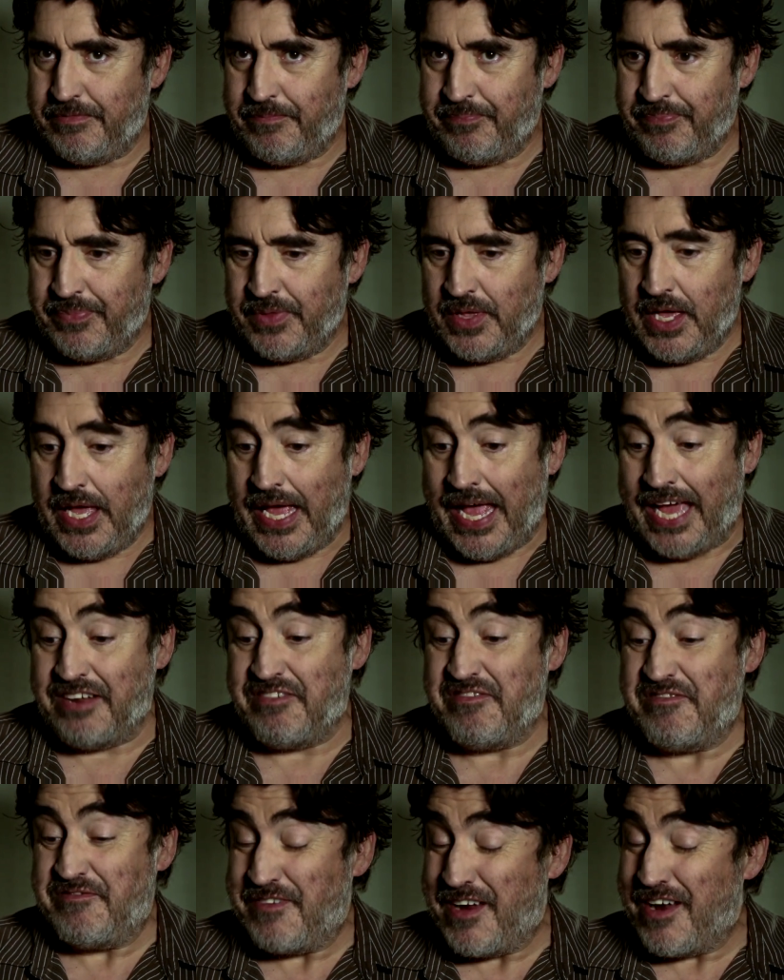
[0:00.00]
wizard named
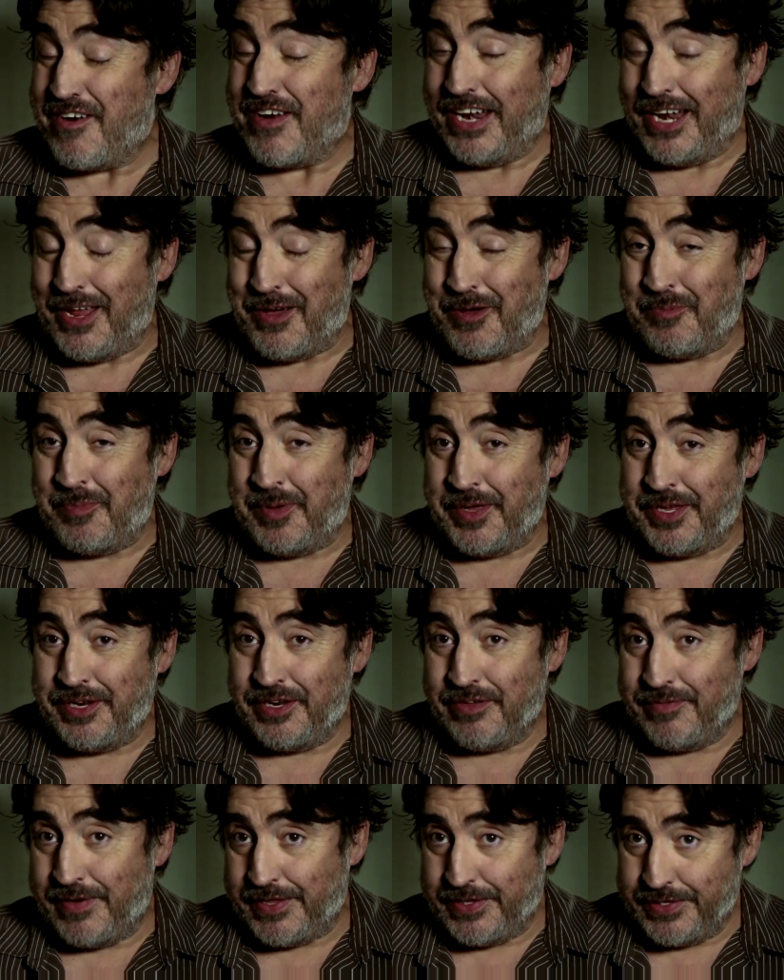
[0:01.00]
Abnur Tharn who
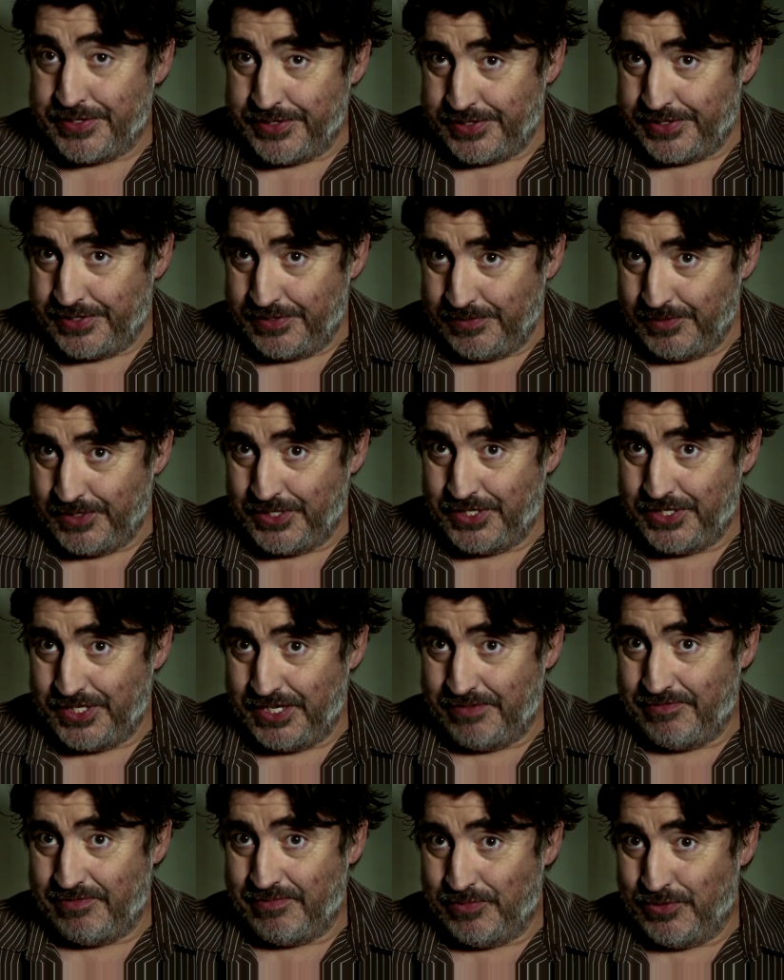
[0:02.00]
leads the Empire's Elder
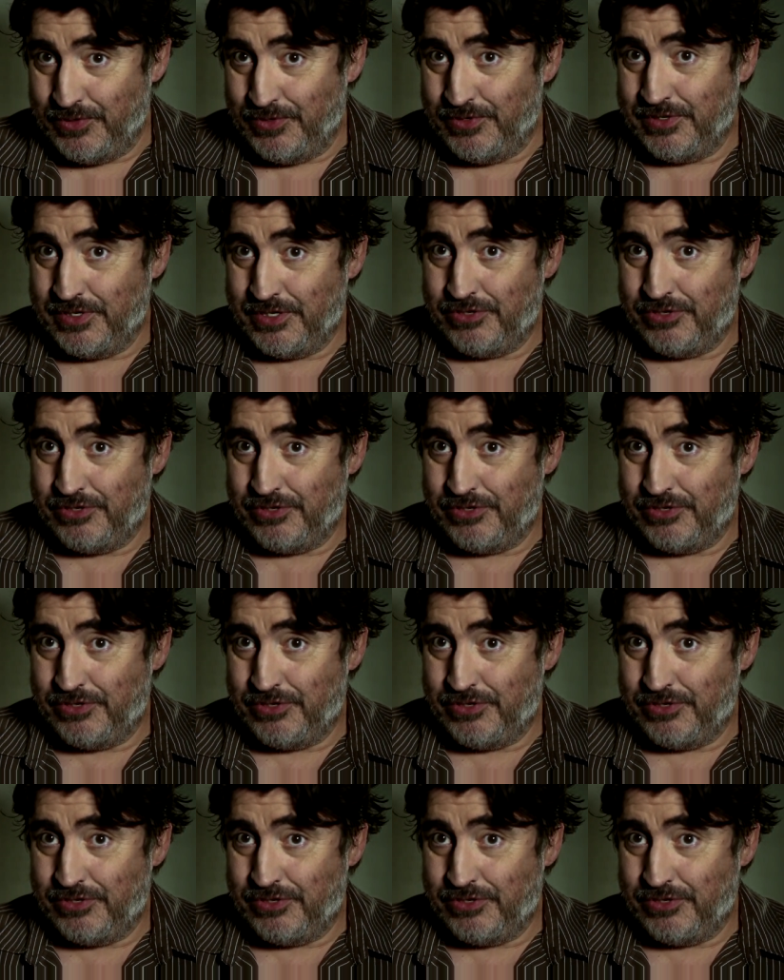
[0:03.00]
Council,